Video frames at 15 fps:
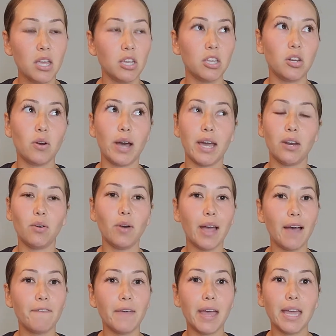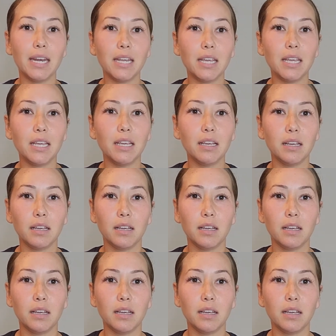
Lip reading: I don't have any